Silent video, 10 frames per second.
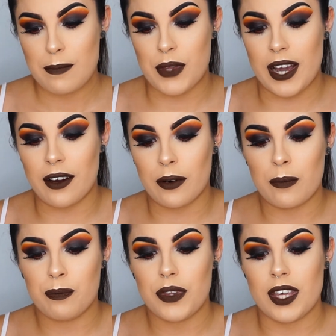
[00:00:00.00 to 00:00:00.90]
Now,
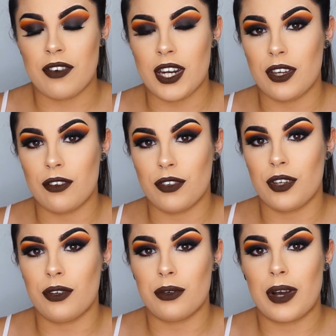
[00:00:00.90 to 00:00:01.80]
if any of
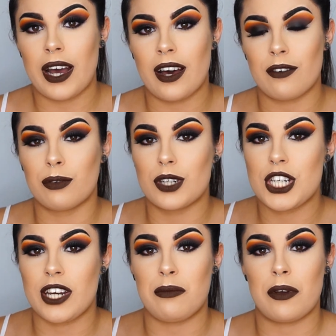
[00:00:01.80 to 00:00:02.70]
you have watched
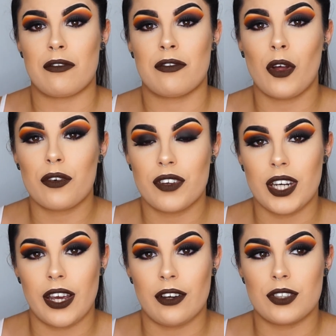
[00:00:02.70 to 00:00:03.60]
any of my vlog
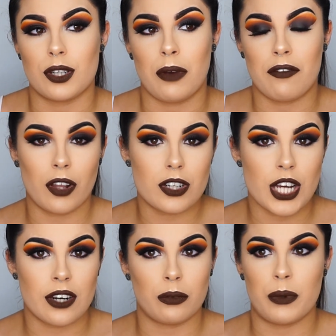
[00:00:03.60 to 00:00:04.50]
videos on my vlog
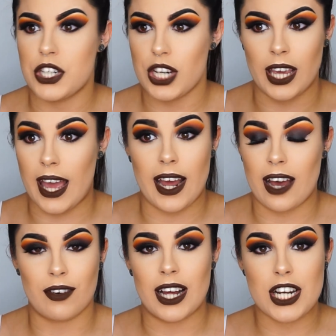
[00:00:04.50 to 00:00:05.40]
channel, which again I
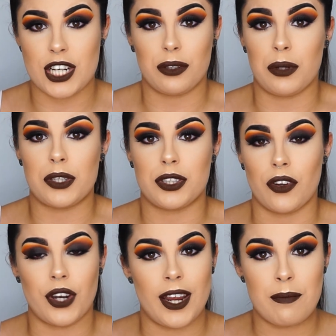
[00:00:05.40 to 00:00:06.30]
haven't actually uploaded
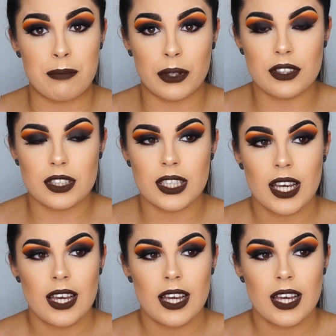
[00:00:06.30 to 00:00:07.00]
on in months,